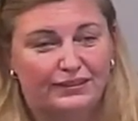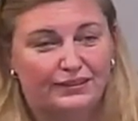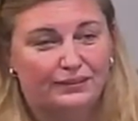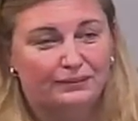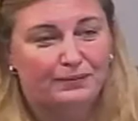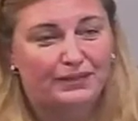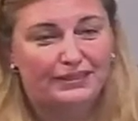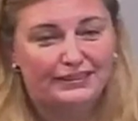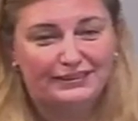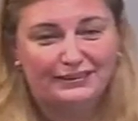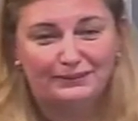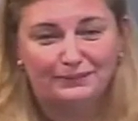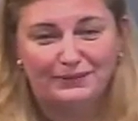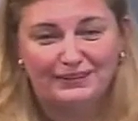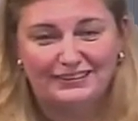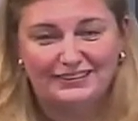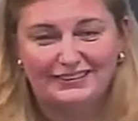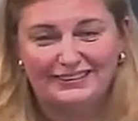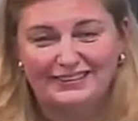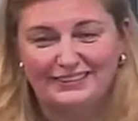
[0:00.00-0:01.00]

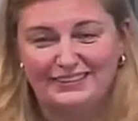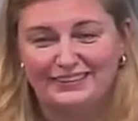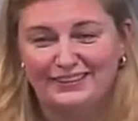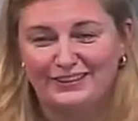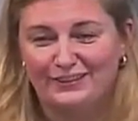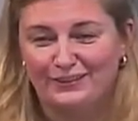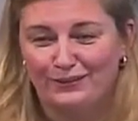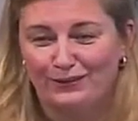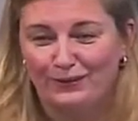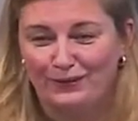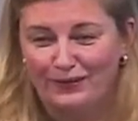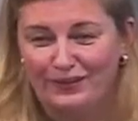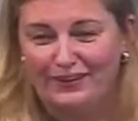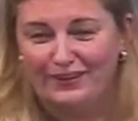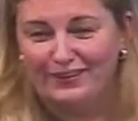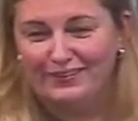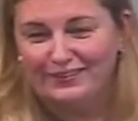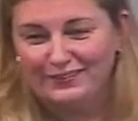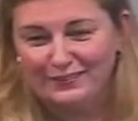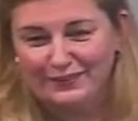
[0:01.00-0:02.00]
pessimistic
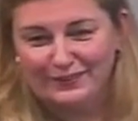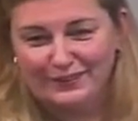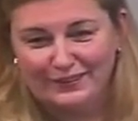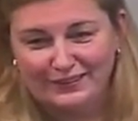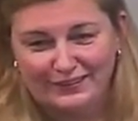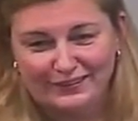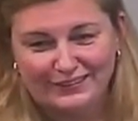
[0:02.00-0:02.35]
lawyer looking at the